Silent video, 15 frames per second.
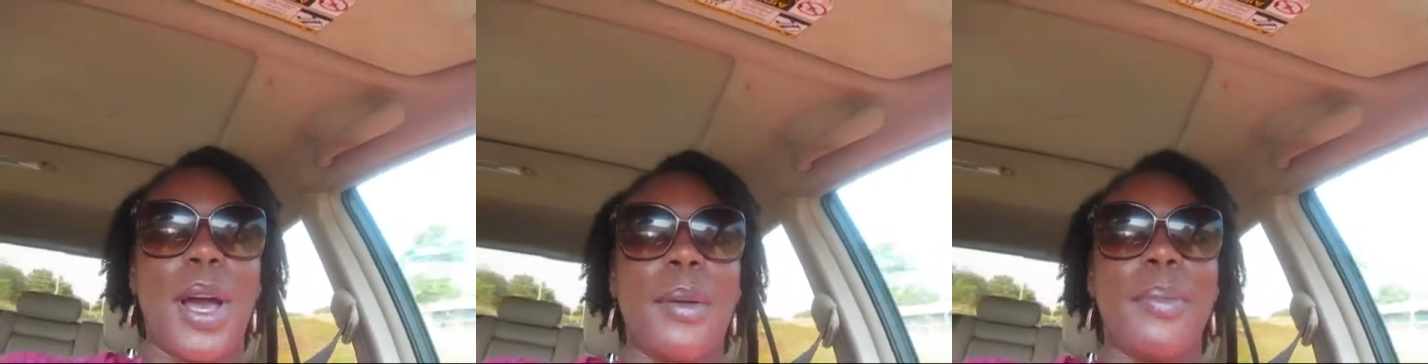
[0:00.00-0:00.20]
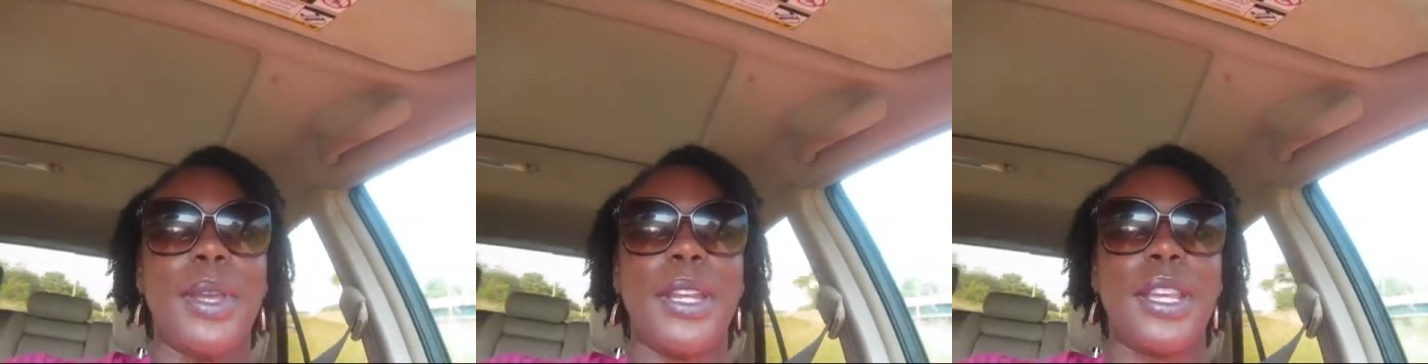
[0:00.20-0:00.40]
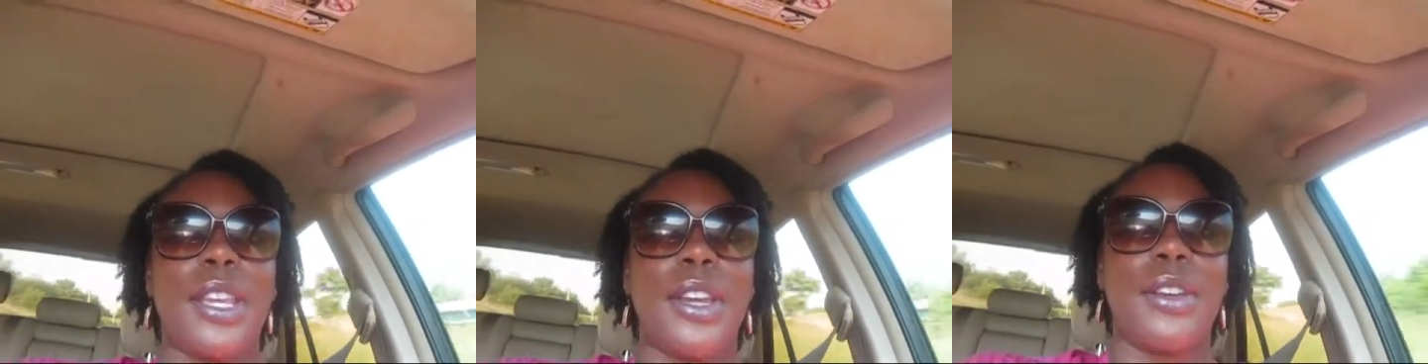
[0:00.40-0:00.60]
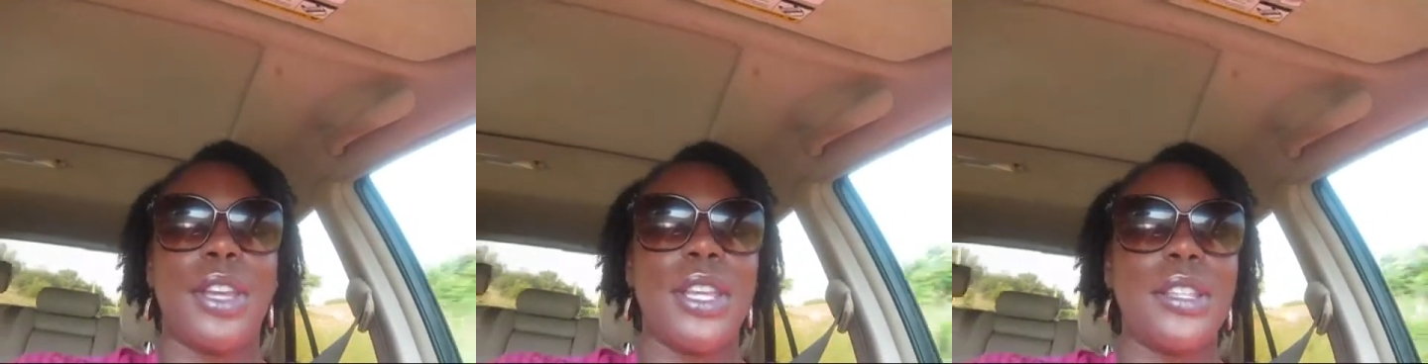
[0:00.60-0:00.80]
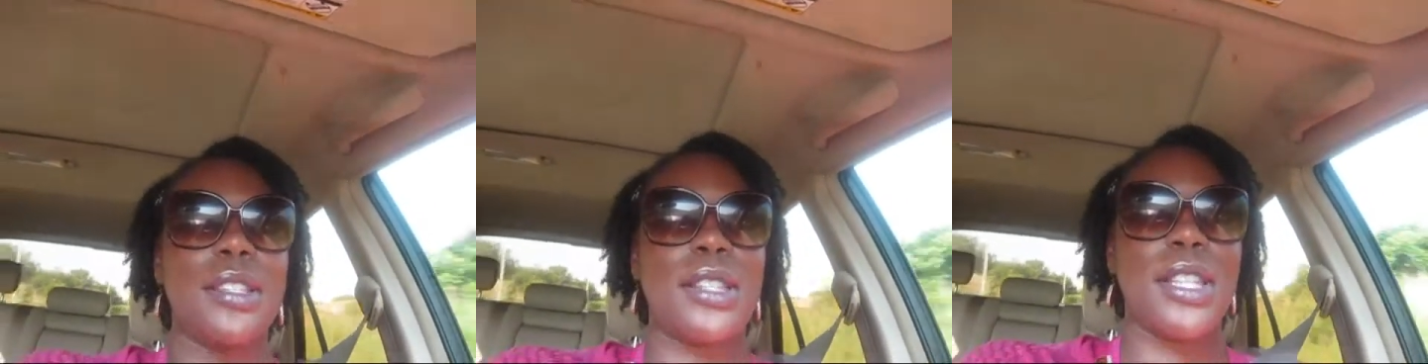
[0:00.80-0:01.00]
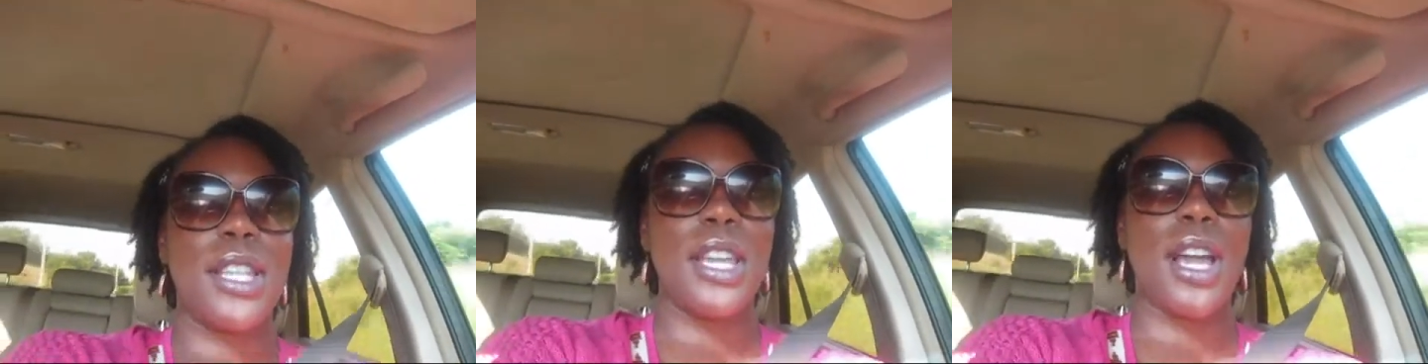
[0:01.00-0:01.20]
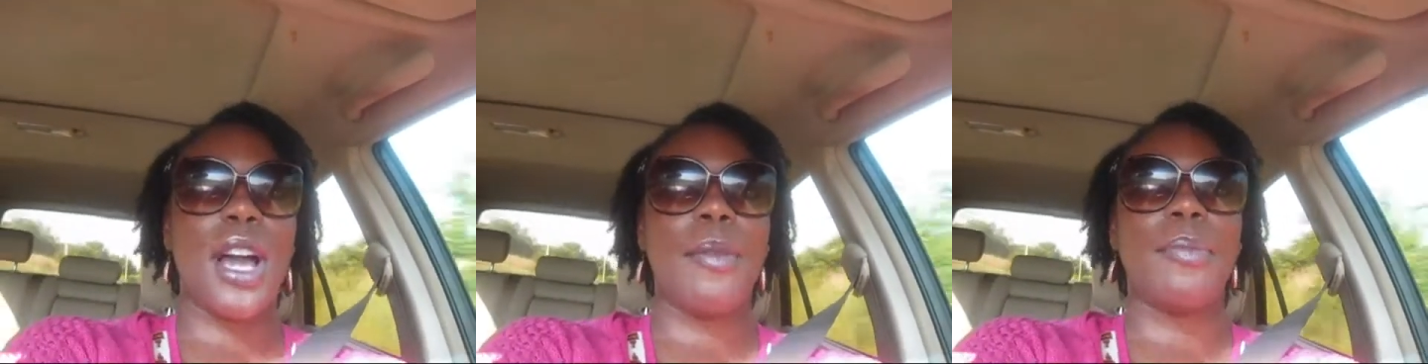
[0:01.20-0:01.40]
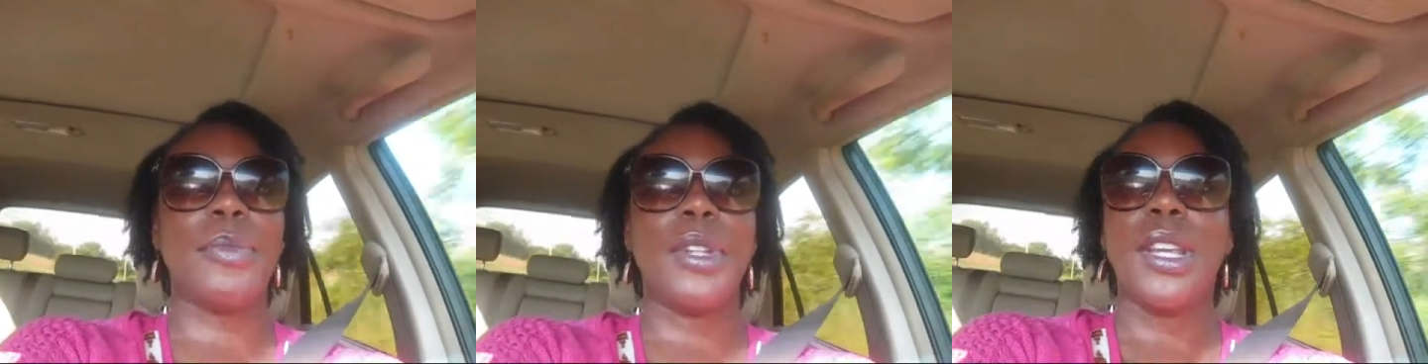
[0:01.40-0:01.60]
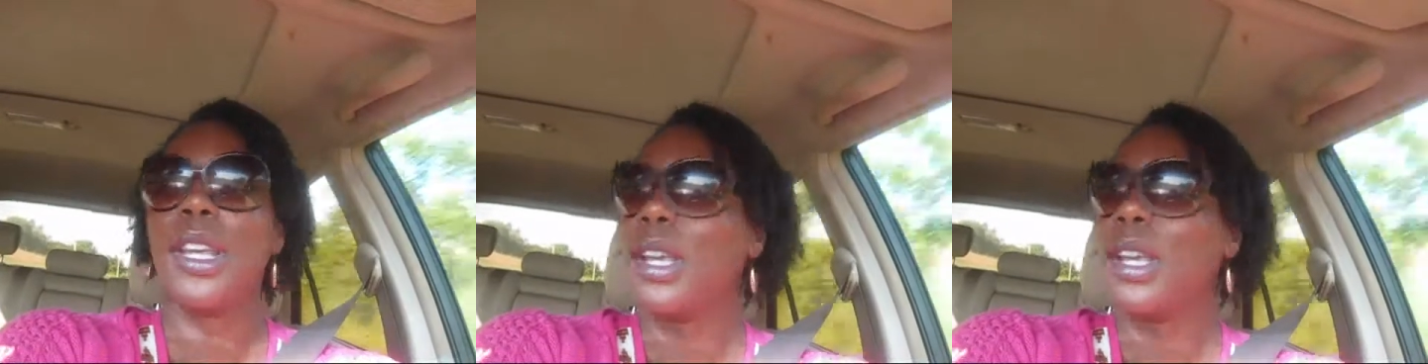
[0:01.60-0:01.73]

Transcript: pop in here is the um,